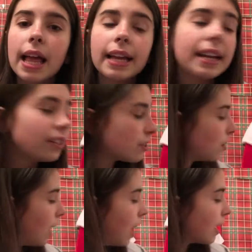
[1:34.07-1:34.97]
Now let's go
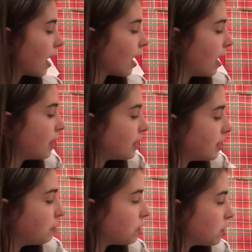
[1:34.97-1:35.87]
ahead and see
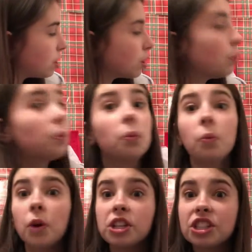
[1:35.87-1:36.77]
what
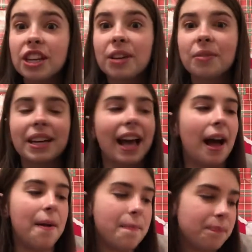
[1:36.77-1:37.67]
squishy we
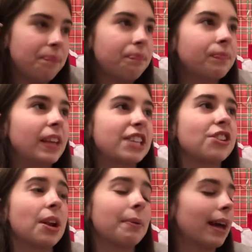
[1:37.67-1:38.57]
got.
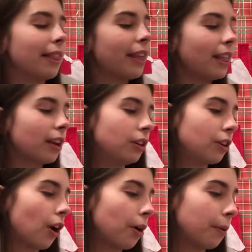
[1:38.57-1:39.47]
Yesterday we got that little
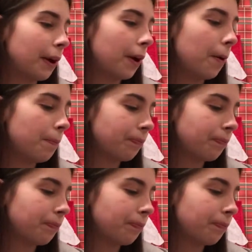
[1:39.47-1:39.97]
narwhal.